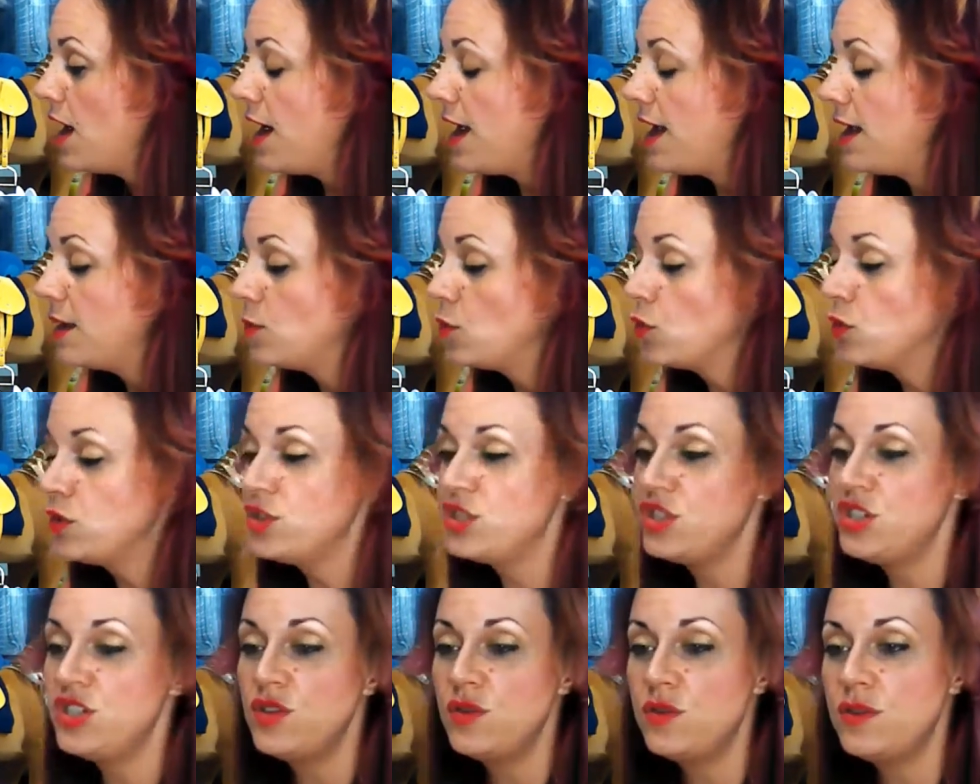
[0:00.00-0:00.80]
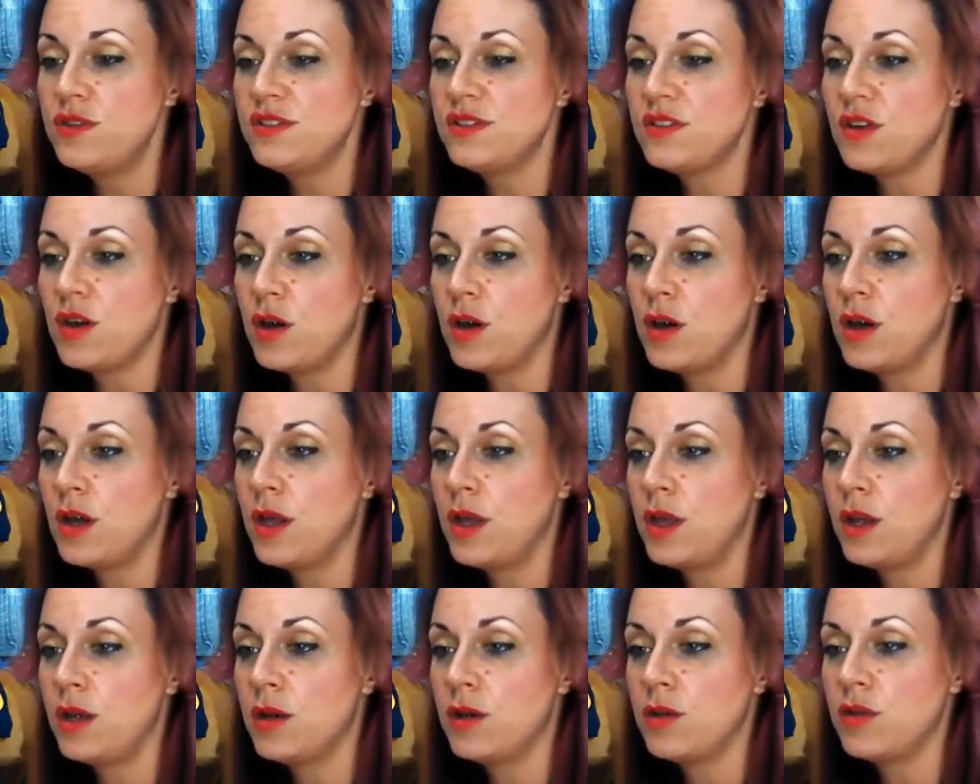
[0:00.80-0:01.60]
And I'm going to do this
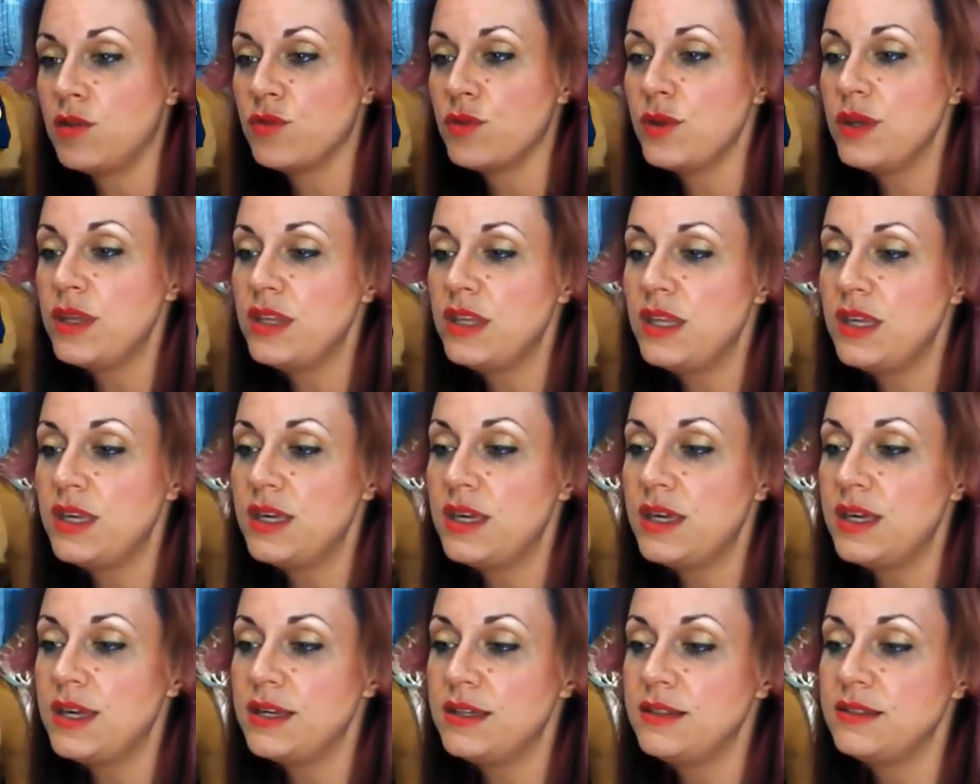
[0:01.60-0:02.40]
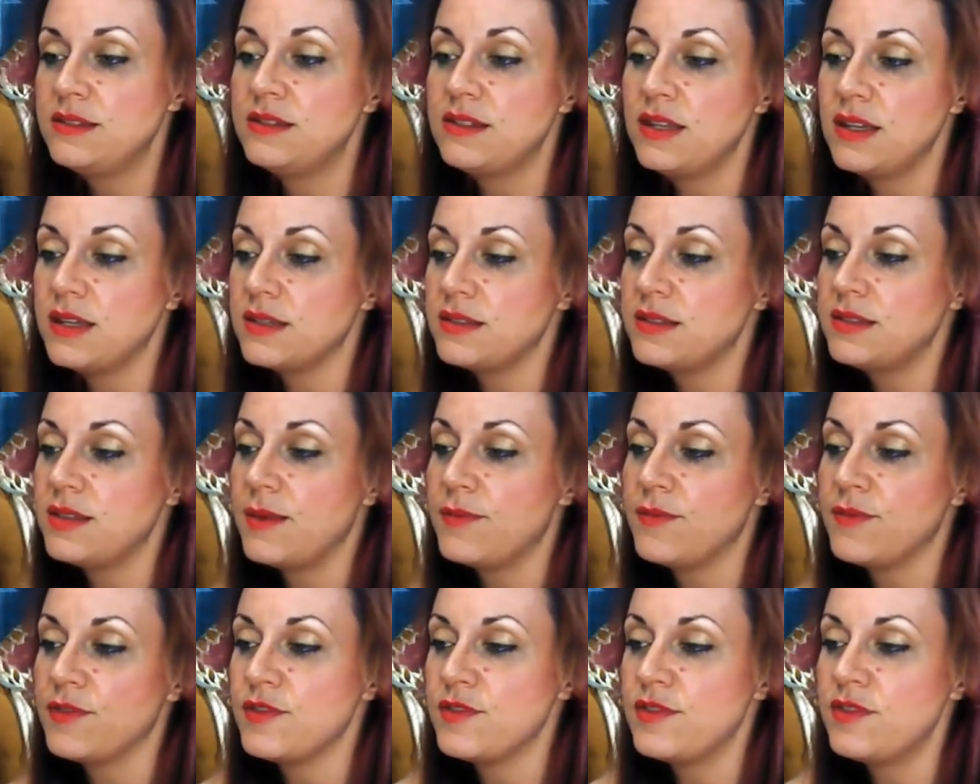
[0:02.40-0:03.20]
on three legs,
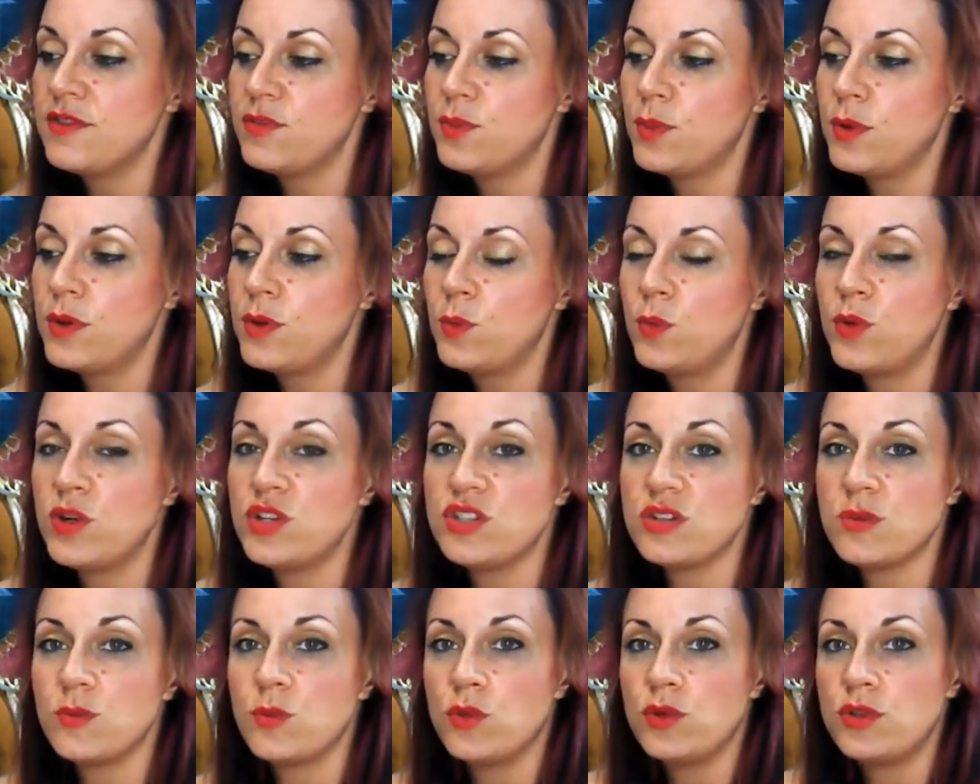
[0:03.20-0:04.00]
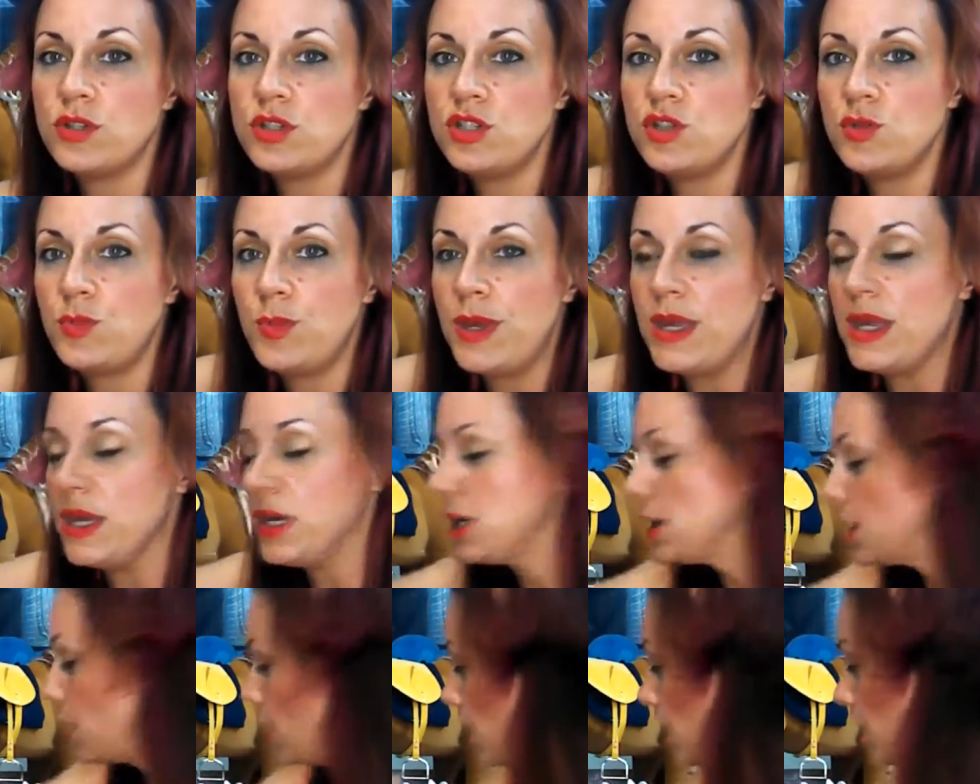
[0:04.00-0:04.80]
except for this one, which I'm going to do pink
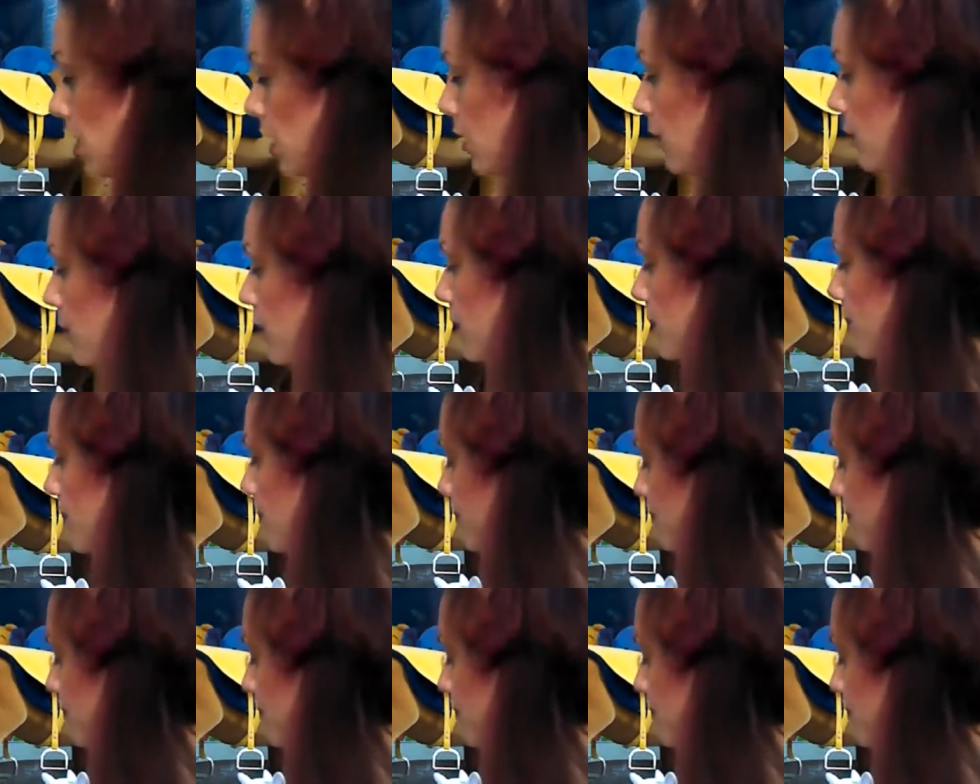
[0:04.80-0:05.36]
up.